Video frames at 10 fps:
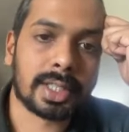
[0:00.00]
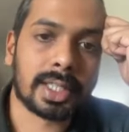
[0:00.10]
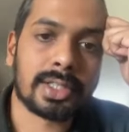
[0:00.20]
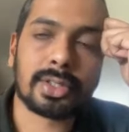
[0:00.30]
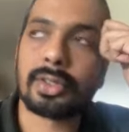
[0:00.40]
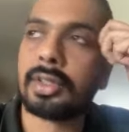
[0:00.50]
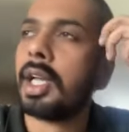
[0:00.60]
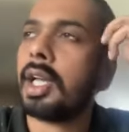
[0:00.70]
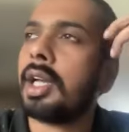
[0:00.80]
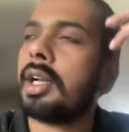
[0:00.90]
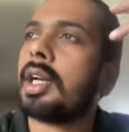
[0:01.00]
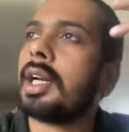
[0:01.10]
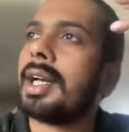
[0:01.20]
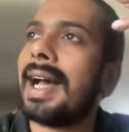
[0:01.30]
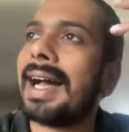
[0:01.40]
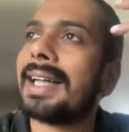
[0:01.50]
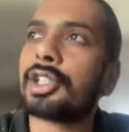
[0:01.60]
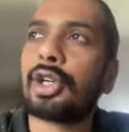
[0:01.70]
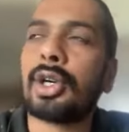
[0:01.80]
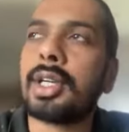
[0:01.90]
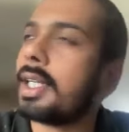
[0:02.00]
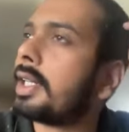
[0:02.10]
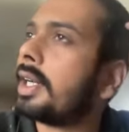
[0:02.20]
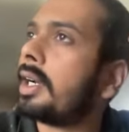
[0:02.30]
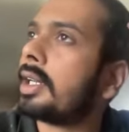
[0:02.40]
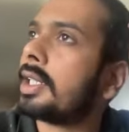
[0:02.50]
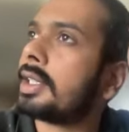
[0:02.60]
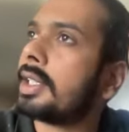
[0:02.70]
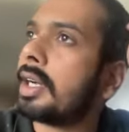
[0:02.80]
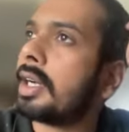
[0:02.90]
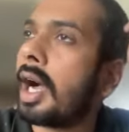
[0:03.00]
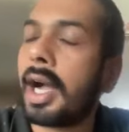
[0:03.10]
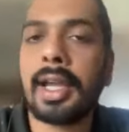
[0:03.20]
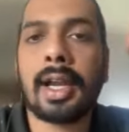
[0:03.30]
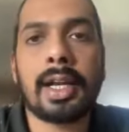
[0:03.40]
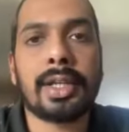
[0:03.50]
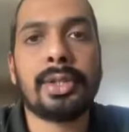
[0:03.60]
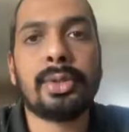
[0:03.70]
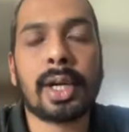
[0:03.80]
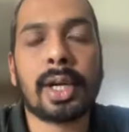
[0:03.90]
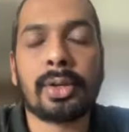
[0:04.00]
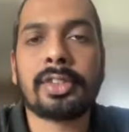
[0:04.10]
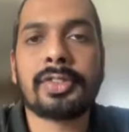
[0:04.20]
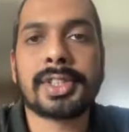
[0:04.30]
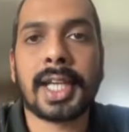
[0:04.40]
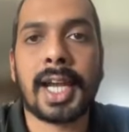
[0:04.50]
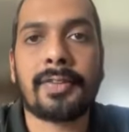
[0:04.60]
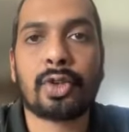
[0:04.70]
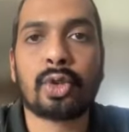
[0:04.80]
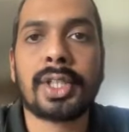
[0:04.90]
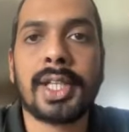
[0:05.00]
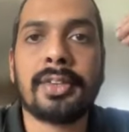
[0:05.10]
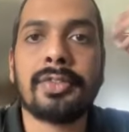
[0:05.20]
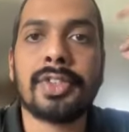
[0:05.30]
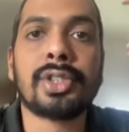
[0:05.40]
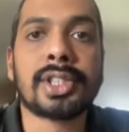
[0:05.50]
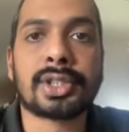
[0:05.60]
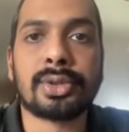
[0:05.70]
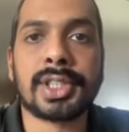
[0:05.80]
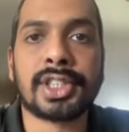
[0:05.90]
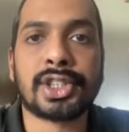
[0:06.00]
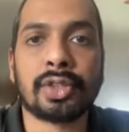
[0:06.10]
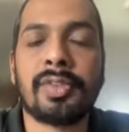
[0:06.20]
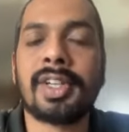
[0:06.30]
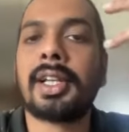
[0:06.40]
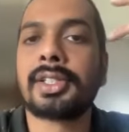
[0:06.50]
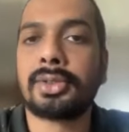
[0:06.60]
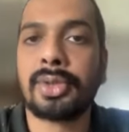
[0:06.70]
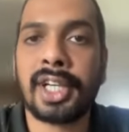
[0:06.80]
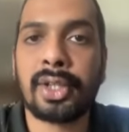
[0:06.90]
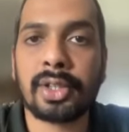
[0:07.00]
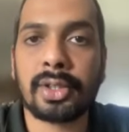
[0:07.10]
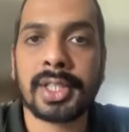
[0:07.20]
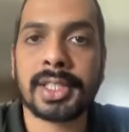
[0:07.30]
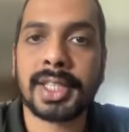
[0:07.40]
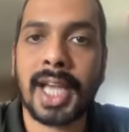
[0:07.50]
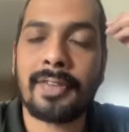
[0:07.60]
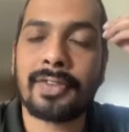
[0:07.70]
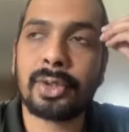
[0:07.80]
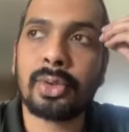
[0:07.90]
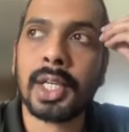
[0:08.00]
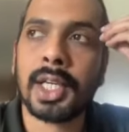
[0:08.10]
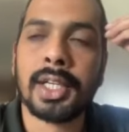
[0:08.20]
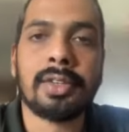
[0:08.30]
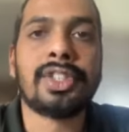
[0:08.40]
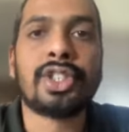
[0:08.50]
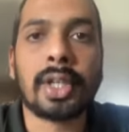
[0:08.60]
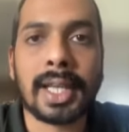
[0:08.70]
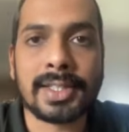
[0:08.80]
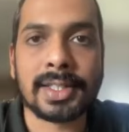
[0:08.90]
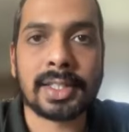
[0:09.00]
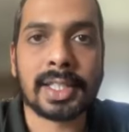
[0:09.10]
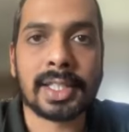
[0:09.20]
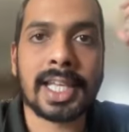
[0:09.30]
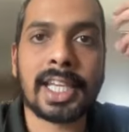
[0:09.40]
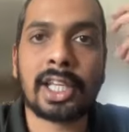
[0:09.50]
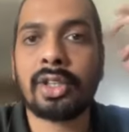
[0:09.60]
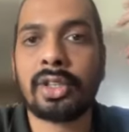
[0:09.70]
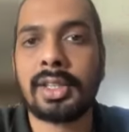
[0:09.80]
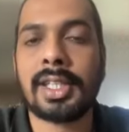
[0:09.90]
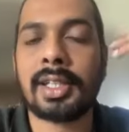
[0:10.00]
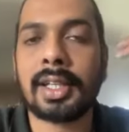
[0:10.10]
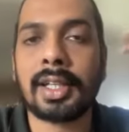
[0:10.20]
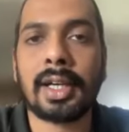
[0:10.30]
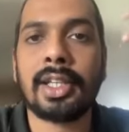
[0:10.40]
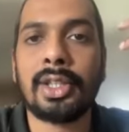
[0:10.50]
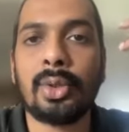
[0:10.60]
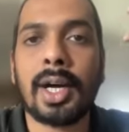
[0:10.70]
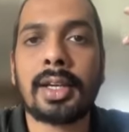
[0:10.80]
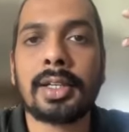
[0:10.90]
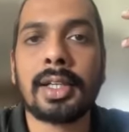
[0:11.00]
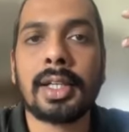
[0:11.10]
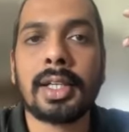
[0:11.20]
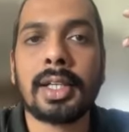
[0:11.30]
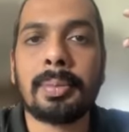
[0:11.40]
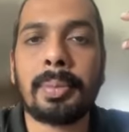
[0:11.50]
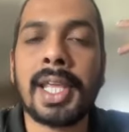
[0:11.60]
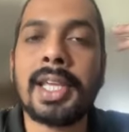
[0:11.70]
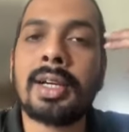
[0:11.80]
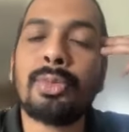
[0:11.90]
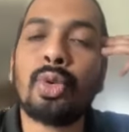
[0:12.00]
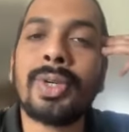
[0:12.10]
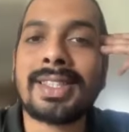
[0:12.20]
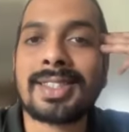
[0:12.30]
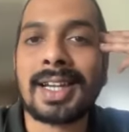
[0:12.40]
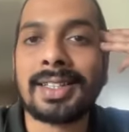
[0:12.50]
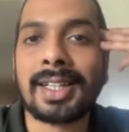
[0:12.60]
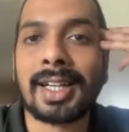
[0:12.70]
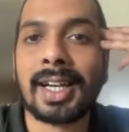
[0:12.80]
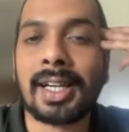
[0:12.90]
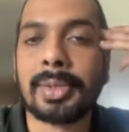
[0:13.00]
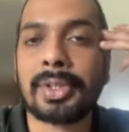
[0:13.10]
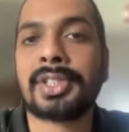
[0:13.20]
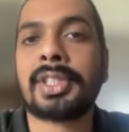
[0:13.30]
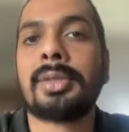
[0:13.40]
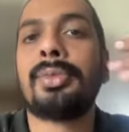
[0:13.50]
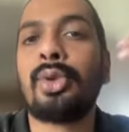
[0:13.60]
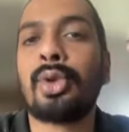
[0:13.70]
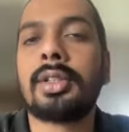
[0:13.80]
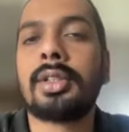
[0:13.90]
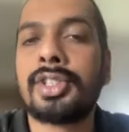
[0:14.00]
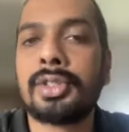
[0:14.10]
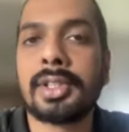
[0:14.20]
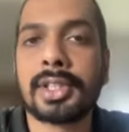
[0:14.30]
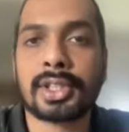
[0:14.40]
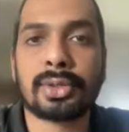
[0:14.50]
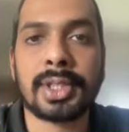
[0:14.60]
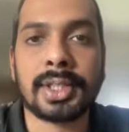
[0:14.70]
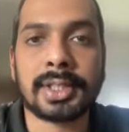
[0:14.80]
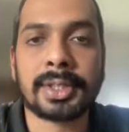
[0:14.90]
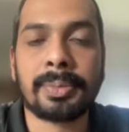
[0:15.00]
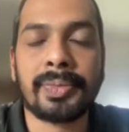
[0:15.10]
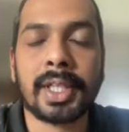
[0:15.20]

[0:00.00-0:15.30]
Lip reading: right? So as a content creator, I think I and you and all of us have to create visual stories. So when we tell a story to our audience, they have to visualize it. It's like you are playing a movie inside their head, because the more the visual the stories,